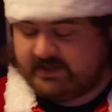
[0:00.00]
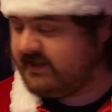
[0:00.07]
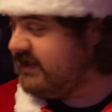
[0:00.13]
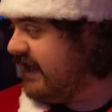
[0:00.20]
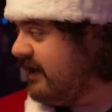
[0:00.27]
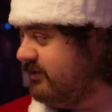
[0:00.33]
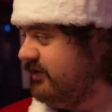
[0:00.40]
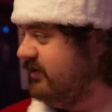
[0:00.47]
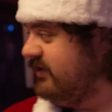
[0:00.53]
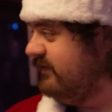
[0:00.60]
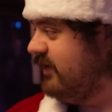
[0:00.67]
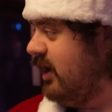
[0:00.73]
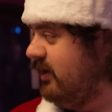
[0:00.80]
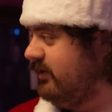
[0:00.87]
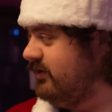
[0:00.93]
that's thousands
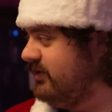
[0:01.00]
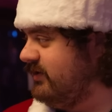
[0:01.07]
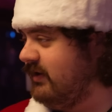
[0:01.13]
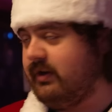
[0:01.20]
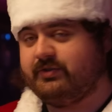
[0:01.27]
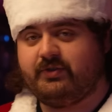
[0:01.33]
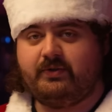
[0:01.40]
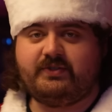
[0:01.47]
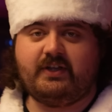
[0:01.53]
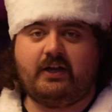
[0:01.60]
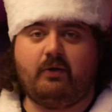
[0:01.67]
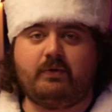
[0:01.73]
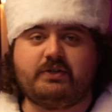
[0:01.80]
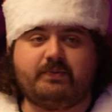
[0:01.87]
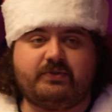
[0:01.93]
of dollars. Also, it's
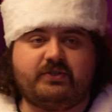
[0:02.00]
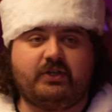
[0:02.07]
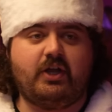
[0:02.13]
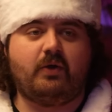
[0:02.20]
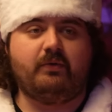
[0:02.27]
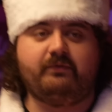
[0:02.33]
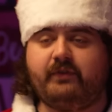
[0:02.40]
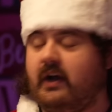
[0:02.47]
like, are we supposed to go and